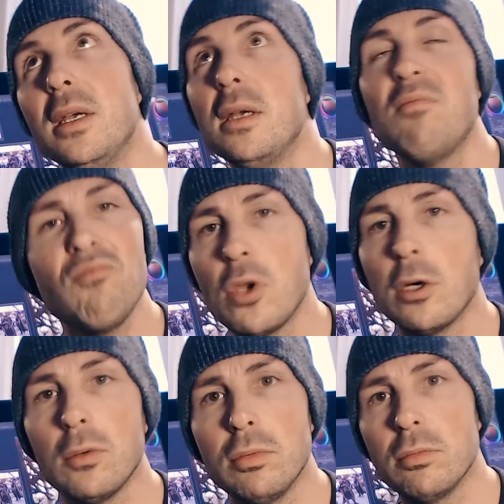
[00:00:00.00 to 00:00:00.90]

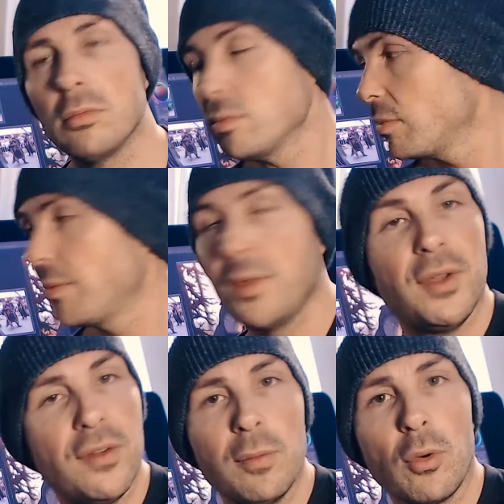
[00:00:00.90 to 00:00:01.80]
No, this
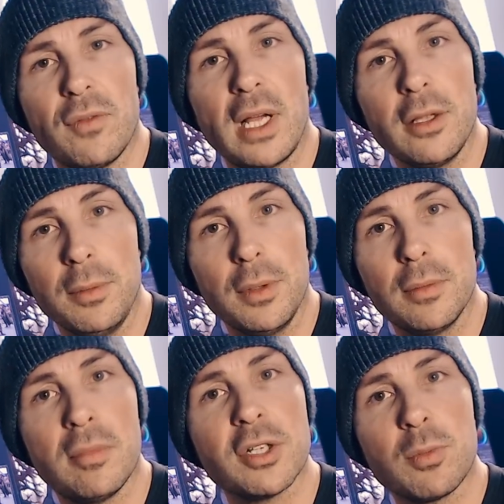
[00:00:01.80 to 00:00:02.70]
is more valuable,
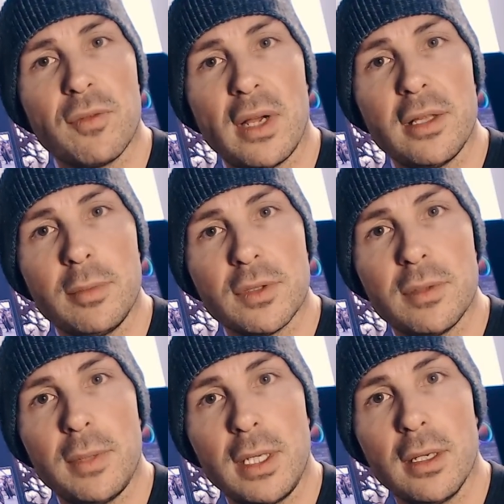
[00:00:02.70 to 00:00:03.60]
much more valuable to me.